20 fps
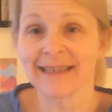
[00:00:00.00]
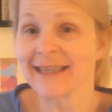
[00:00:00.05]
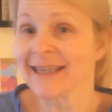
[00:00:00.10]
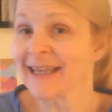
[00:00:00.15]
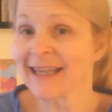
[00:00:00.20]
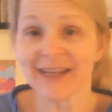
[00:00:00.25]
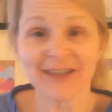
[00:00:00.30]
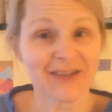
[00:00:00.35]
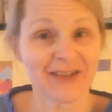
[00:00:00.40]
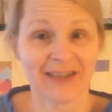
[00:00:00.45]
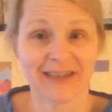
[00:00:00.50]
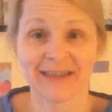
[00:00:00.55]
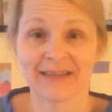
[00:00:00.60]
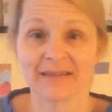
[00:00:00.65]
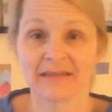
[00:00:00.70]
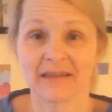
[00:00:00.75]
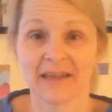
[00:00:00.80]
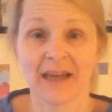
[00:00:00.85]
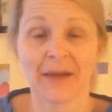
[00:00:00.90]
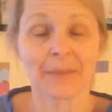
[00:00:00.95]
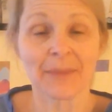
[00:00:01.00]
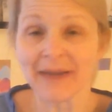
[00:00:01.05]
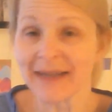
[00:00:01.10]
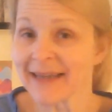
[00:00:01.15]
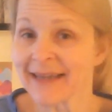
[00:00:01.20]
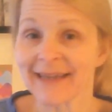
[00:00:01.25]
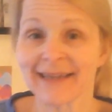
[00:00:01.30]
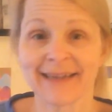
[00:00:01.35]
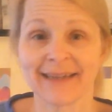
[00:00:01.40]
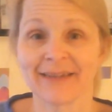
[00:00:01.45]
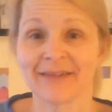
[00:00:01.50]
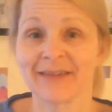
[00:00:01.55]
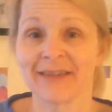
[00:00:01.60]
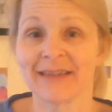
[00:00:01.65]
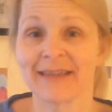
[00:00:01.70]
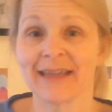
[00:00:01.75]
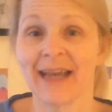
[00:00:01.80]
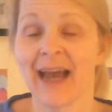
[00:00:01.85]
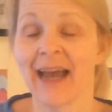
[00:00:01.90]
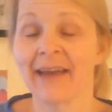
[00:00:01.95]
delicious, completely
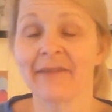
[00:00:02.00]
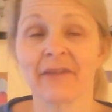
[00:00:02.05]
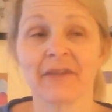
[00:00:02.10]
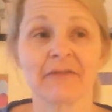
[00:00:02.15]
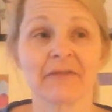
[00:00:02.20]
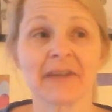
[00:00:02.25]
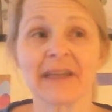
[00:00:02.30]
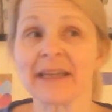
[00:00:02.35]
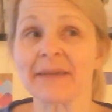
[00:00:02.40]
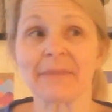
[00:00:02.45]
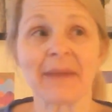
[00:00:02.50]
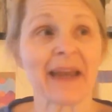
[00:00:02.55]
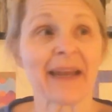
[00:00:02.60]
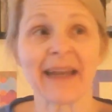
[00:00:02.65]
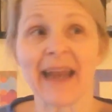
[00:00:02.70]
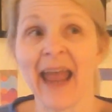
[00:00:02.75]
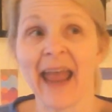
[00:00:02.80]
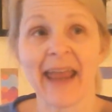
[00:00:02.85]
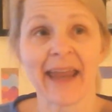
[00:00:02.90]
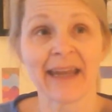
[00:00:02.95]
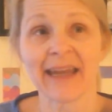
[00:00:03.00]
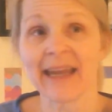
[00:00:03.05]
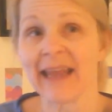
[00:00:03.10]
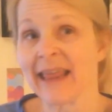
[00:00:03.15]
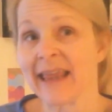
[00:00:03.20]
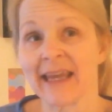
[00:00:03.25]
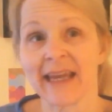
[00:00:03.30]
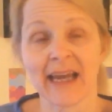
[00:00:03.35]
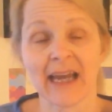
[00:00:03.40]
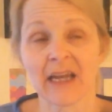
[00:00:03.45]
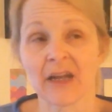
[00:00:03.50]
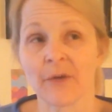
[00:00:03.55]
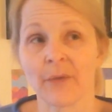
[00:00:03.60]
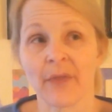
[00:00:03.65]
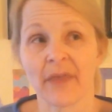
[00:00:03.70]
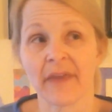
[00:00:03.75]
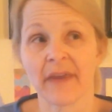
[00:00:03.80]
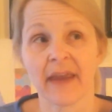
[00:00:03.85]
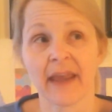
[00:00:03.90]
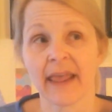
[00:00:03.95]
delicious. I haven't really made anything, I
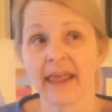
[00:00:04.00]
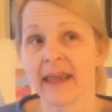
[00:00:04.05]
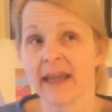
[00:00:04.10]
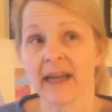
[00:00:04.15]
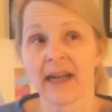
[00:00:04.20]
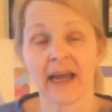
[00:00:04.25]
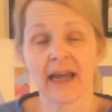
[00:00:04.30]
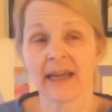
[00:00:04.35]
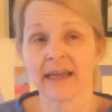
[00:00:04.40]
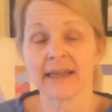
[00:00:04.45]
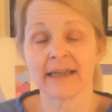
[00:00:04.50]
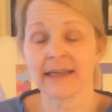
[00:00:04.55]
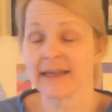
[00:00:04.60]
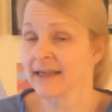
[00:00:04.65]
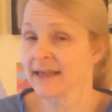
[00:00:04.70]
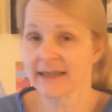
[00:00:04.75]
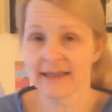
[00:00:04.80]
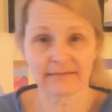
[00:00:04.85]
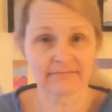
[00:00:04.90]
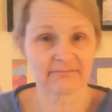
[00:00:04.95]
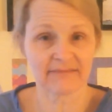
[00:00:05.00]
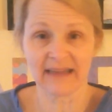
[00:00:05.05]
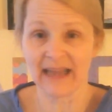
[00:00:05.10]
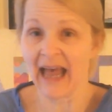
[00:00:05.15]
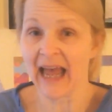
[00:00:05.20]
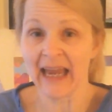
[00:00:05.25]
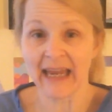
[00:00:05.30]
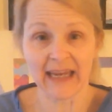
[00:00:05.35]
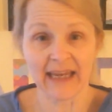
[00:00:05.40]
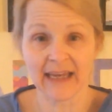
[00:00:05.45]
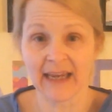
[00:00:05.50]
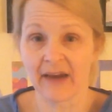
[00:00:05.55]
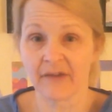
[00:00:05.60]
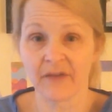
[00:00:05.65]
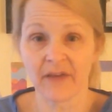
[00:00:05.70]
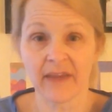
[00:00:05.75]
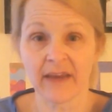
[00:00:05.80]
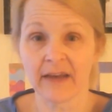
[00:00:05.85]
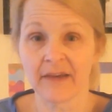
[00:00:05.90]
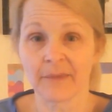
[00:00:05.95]
don't think, that I didn't like.
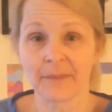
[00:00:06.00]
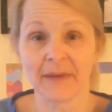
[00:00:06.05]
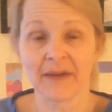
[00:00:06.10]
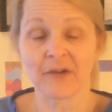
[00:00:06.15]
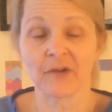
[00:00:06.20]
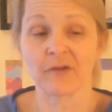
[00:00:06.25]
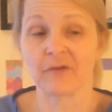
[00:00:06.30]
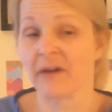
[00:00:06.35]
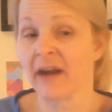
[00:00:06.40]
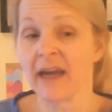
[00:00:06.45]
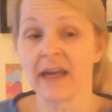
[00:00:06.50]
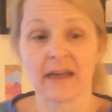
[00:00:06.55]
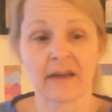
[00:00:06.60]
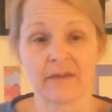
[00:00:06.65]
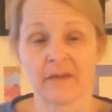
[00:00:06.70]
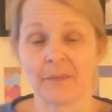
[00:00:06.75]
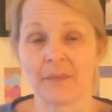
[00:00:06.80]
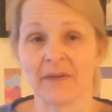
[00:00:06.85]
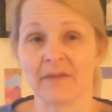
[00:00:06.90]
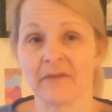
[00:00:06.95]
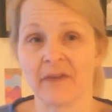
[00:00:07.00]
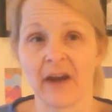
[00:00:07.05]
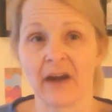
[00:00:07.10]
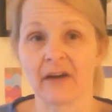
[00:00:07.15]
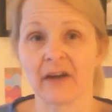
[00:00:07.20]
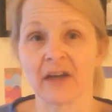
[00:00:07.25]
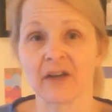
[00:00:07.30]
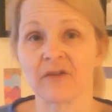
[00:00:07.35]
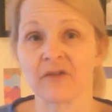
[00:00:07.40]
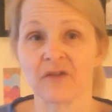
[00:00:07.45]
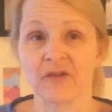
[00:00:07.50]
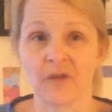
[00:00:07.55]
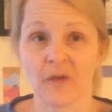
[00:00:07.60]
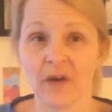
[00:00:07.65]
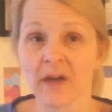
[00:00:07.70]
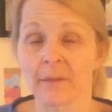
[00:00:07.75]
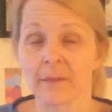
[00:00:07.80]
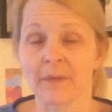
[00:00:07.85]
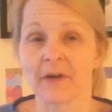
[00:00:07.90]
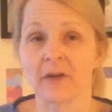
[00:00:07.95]
Everything's been great. It's been very
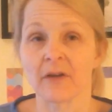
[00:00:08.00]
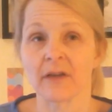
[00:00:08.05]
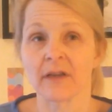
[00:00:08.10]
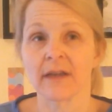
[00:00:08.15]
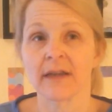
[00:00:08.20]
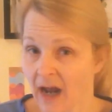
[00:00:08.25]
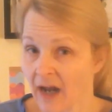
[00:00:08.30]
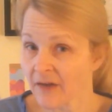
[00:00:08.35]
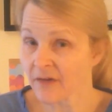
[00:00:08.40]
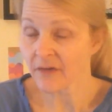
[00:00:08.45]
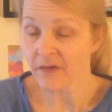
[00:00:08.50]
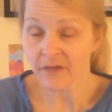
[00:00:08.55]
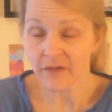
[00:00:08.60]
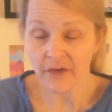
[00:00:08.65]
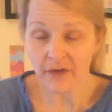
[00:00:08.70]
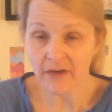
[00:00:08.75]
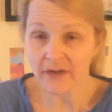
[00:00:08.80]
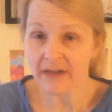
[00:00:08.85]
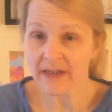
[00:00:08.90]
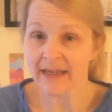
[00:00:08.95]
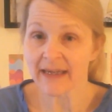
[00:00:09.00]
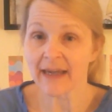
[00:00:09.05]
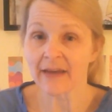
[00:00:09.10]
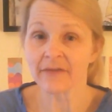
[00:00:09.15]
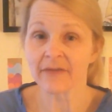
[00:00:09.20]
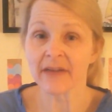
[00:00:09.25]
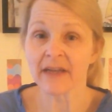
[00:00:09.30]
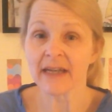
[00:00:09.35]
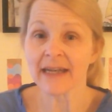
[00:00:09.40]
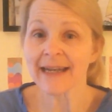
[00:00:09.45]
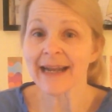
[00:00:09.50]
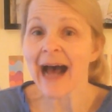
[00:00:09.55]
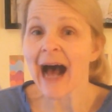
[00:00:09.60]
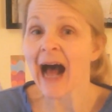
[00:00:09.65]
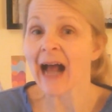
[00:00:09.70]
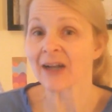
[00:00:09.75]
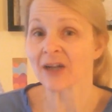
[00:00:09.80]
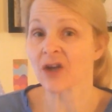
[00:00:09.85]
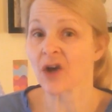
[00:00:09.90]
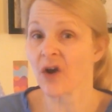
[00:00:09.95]
enjoyable. I certainly have
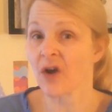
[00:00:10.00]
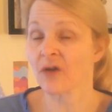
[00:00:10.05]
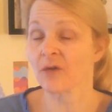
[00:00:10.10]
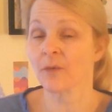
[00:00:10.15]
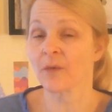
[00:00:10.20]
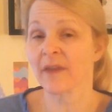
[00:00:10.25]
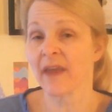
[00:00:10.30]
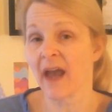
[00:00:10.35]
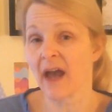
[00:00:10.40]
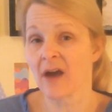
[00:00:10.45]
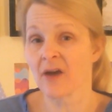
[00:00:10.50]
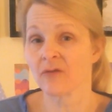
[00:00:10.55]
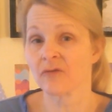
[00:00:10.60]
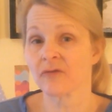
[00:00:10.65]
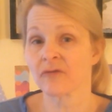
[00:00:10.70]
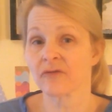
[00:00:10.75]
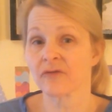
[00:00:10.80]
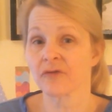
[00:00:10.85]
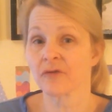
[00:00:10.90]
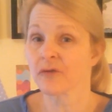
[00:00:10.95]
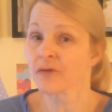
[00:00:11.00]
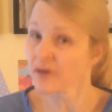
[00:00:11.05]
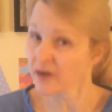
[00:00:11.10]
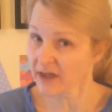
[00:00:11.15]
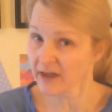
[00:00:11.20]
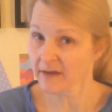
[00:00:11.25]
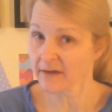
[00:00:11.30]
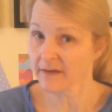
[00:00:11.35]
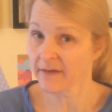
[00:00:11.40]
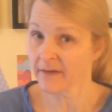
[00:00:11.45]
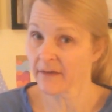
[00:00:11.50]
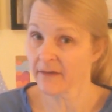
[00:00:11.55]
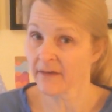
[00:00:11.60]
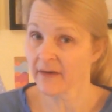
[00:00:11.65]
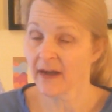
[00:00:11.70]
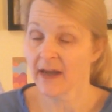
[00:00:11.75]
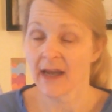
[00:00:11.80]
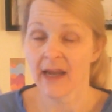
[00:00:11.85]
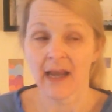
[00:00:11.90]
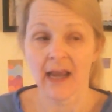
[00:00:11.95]
not gone without treats.